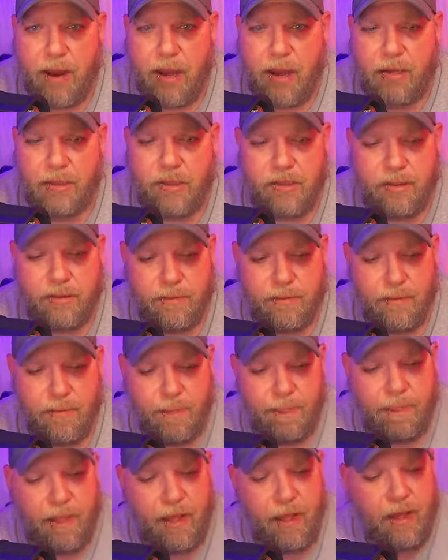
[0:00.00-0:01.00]
match.
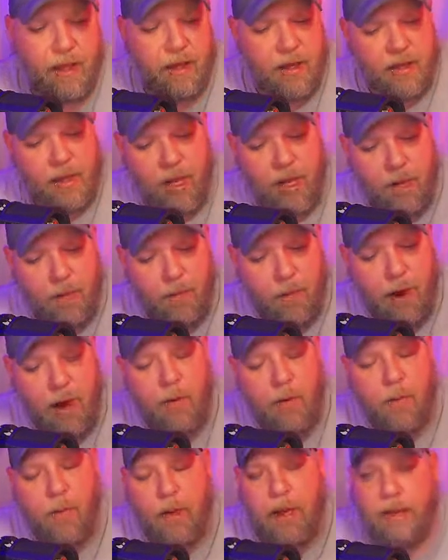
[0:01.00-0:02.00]
Daniel
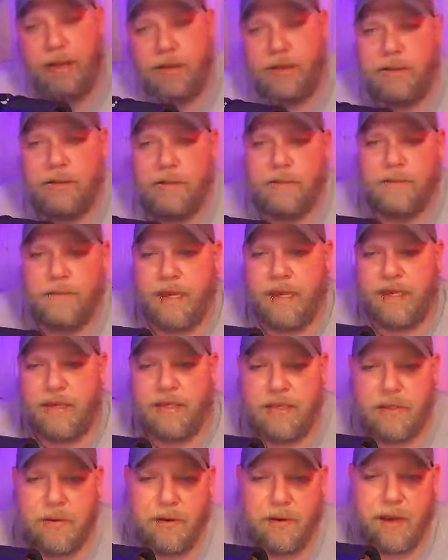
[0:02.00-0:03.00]
Bryan wins.
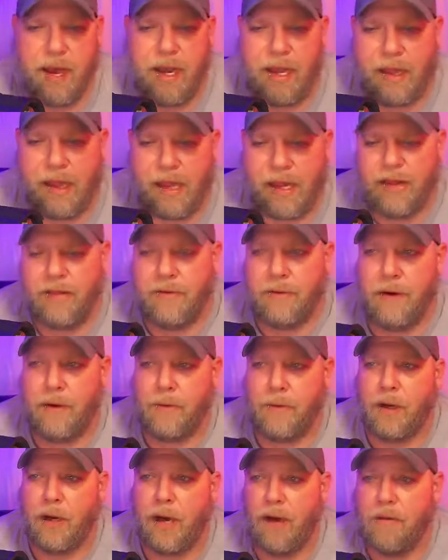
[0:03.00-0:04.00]
He's still kind of laying in the
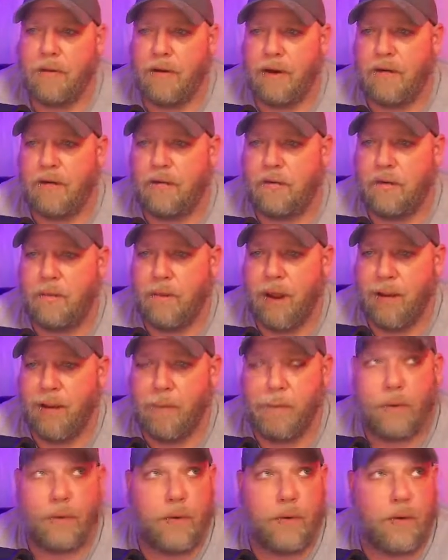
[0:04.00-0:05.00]
ring recovering from a
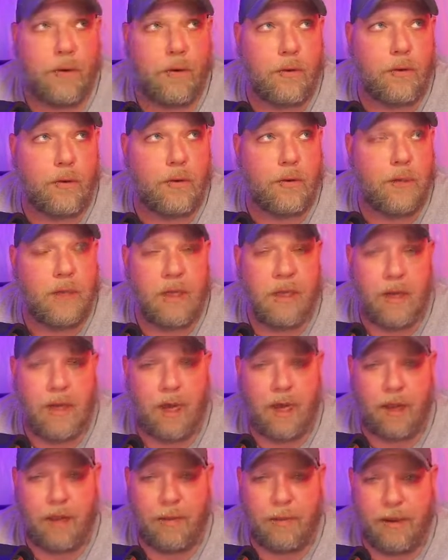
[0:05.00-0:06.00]
brutal
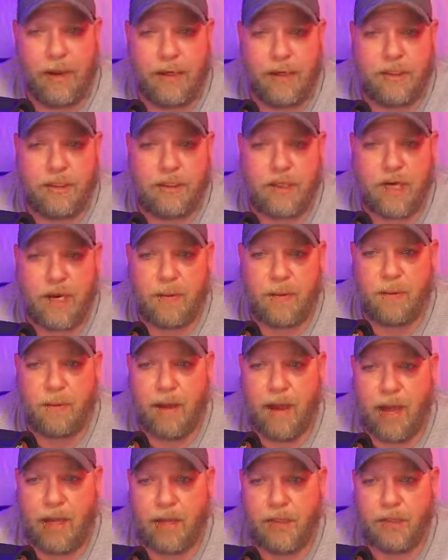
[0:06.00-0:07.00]
Elimination Chamber
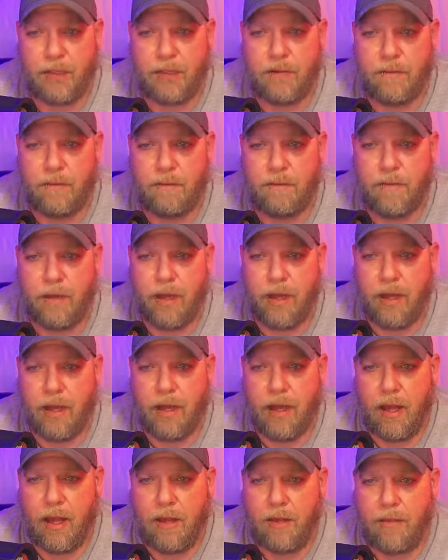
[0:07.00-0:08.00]
match.
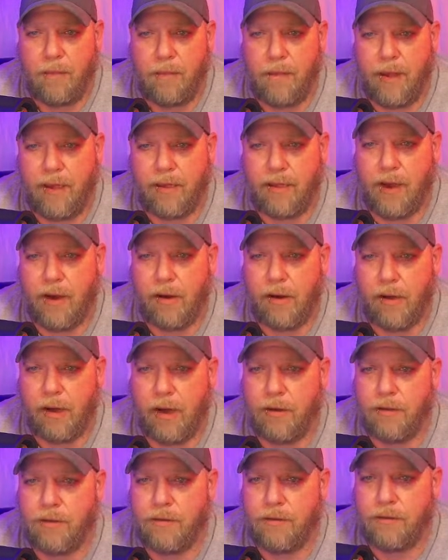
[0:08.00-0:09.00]
The big dog
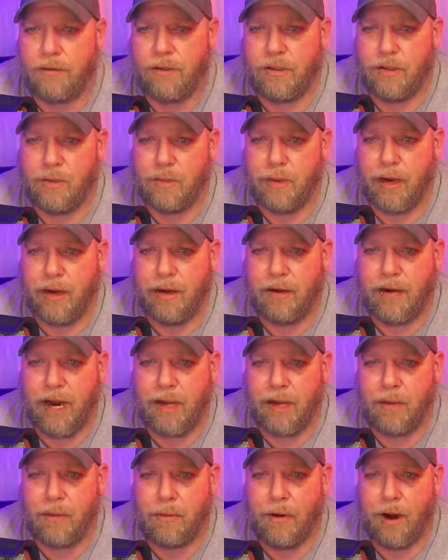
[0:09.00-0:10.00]
goes for a spear.
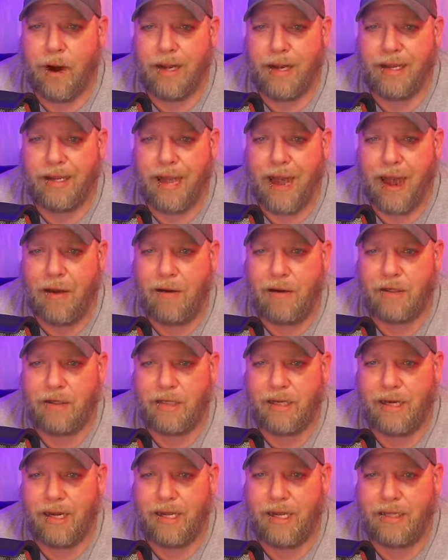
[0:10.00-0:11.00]
Daniel Bryan
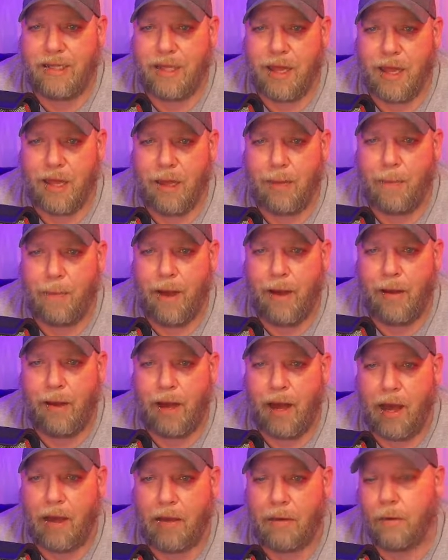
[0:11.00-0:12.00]
counters it into the LeBell
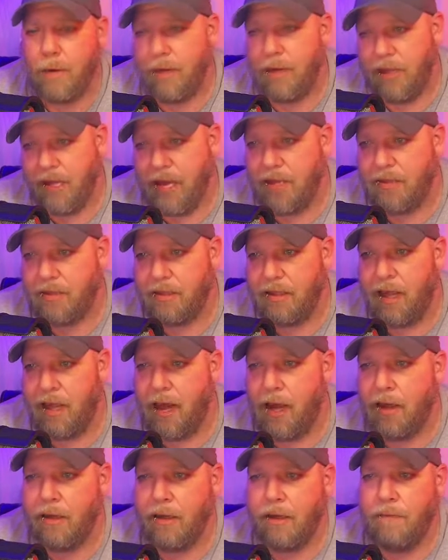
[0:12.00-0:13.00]
lock or the yes
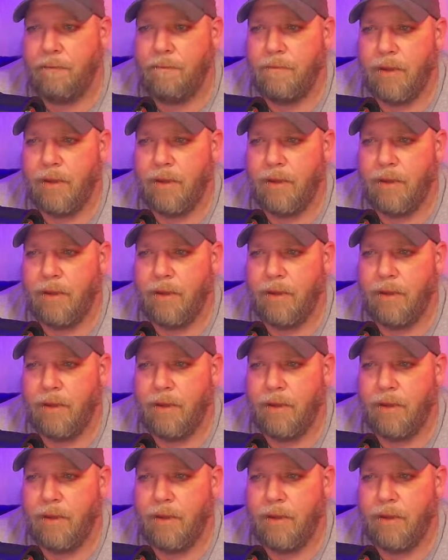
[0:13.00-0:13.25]
lock.